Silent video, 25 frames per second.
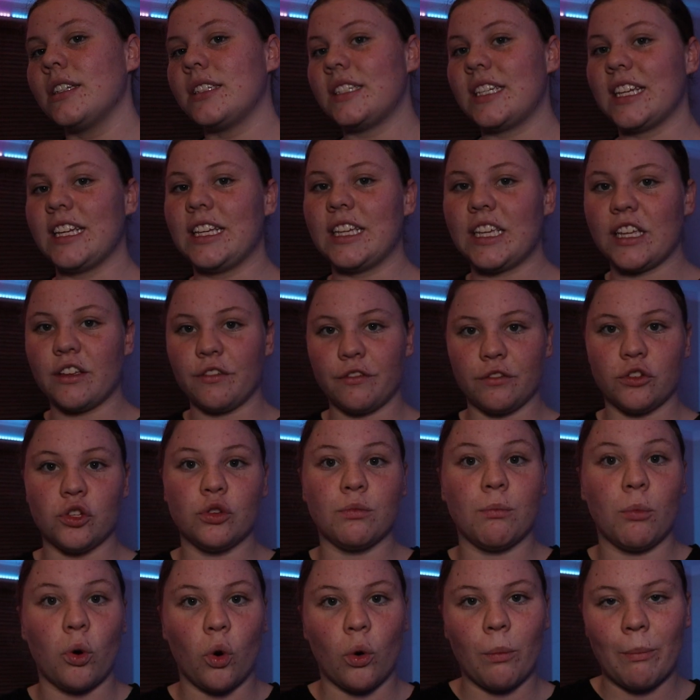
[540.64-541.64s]
to give
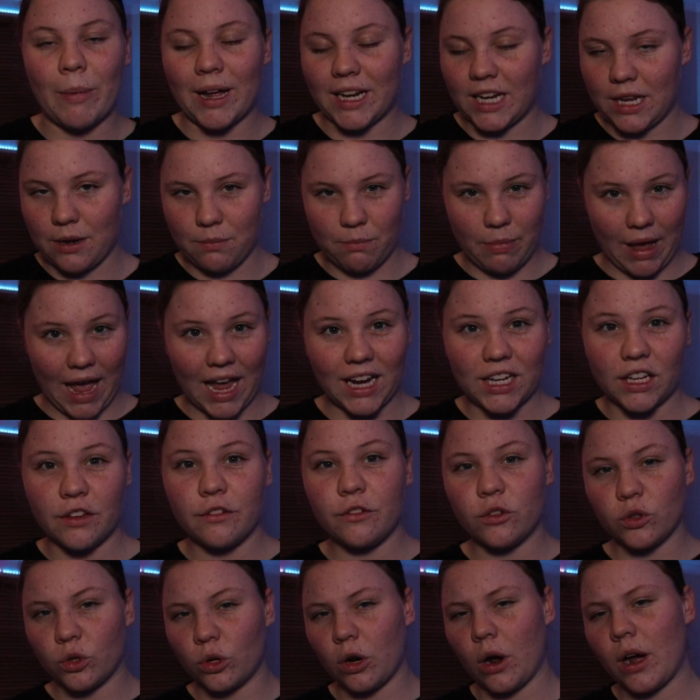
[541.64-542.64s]
you more money back,
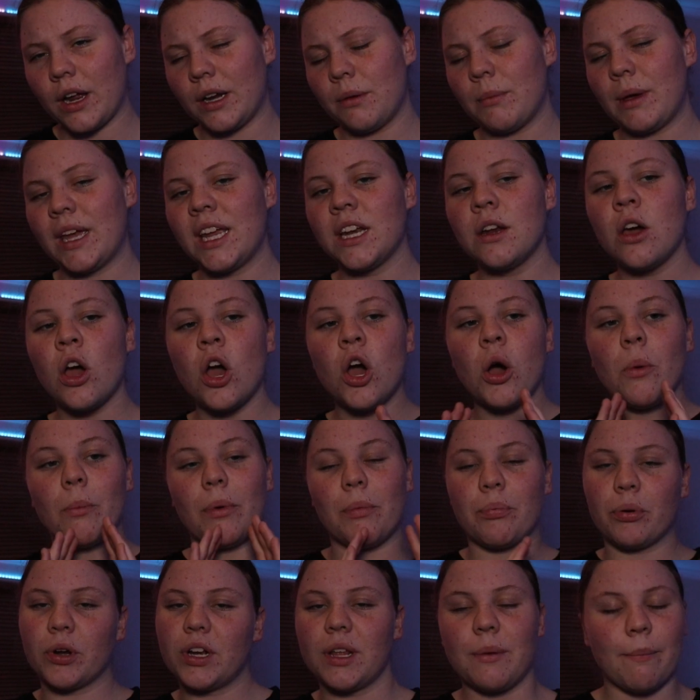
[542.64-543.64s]
if you know what I mean.
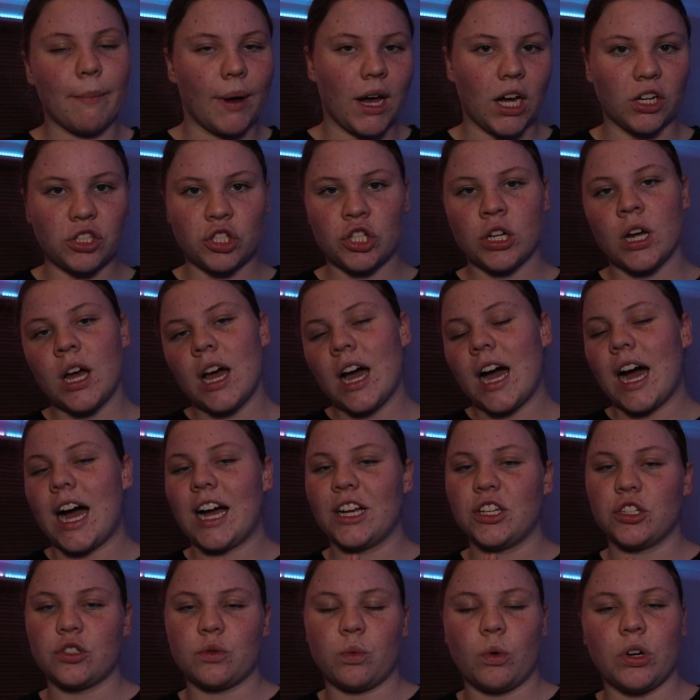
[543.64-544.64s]
But pretty much
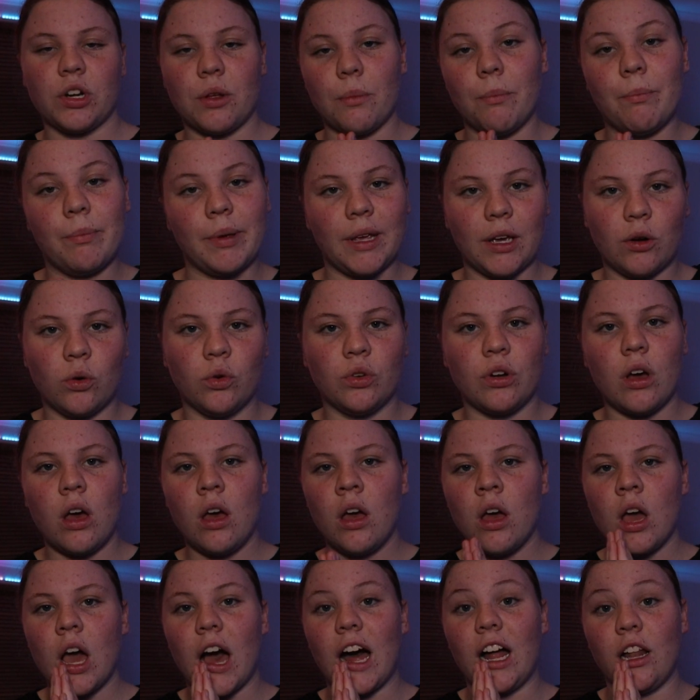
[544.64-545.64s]
I just want to build
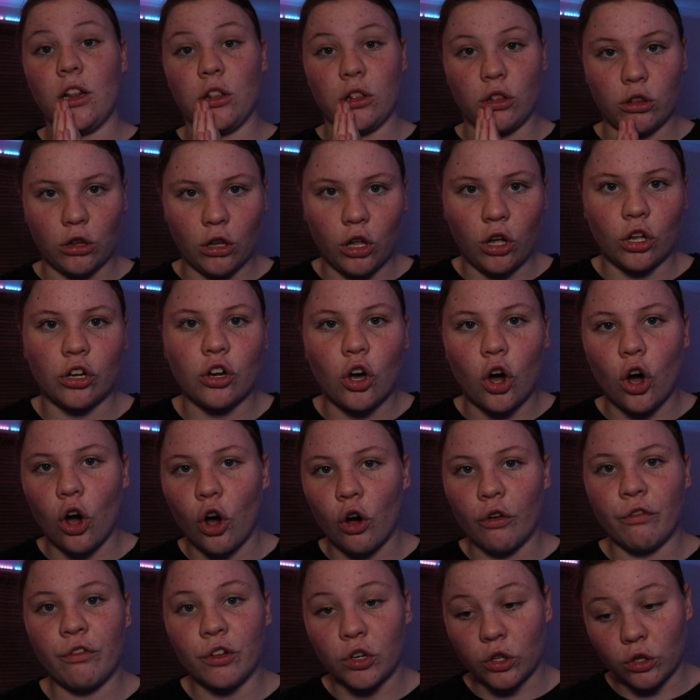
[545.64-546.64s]
a lot
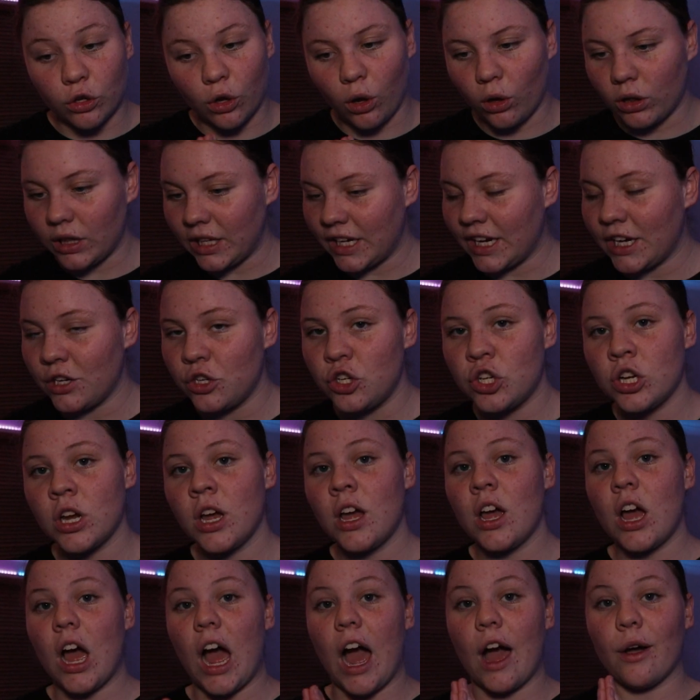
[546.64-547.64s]
of knowledge
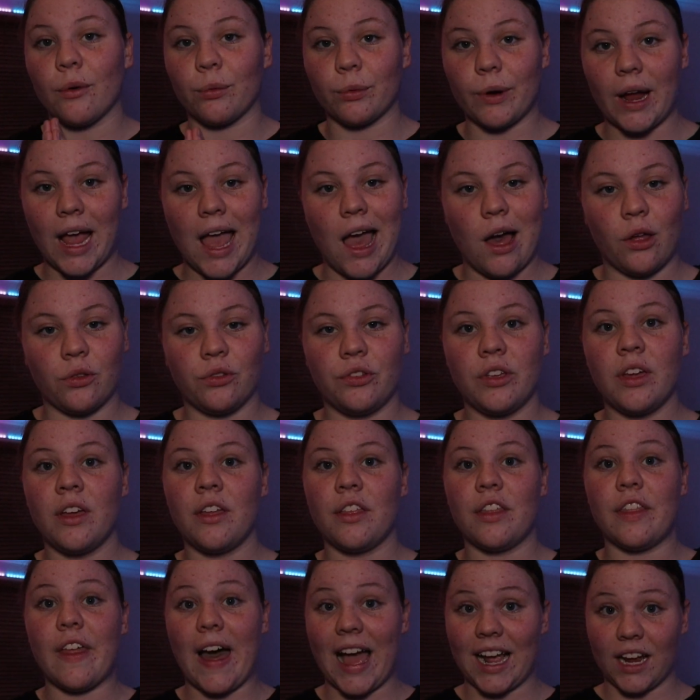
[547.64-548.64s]
around
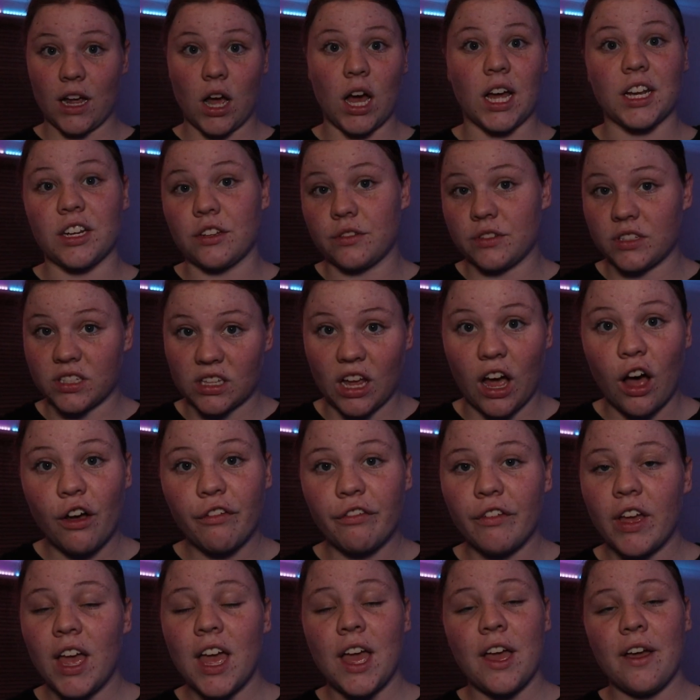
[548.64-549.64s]
that kind of
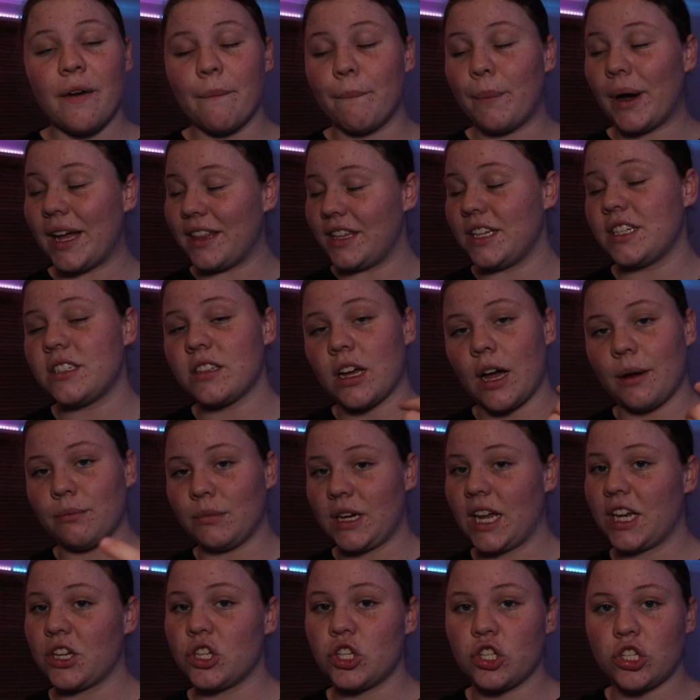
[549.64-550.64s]
stuff. By this time
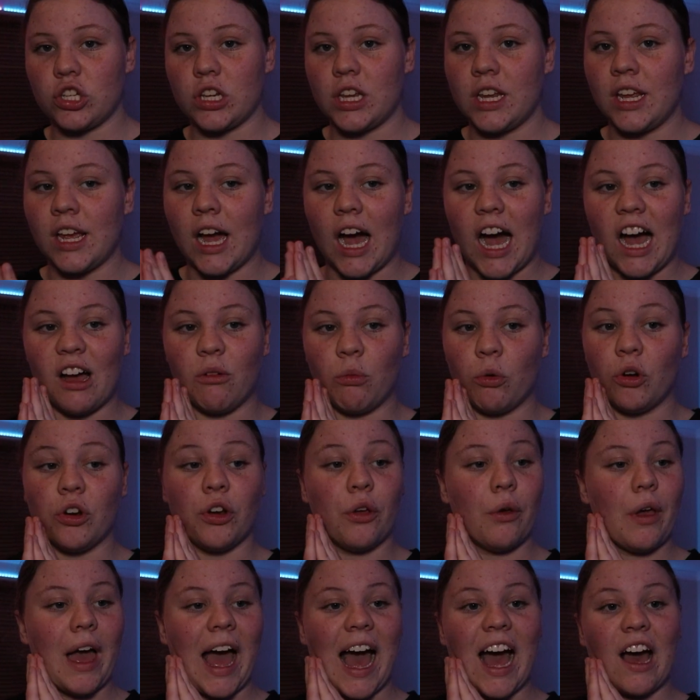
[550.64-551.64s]
next year, I want
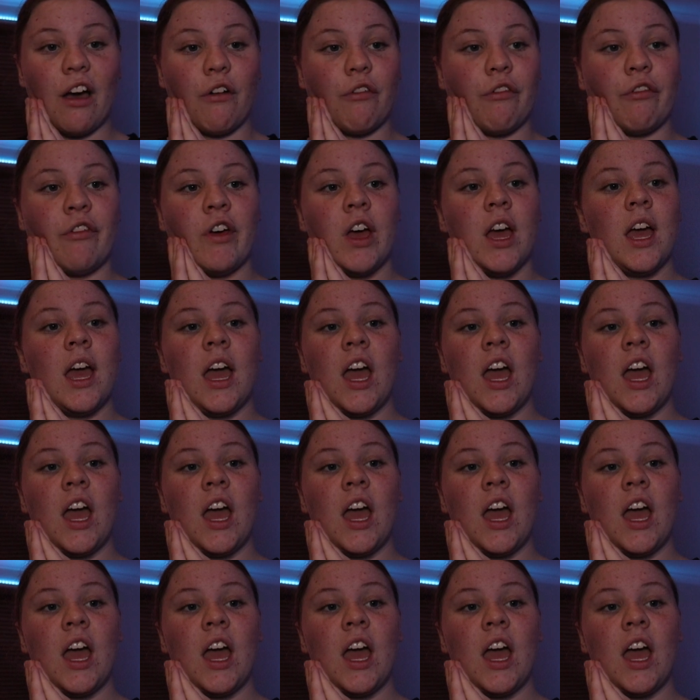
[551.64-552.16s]
to have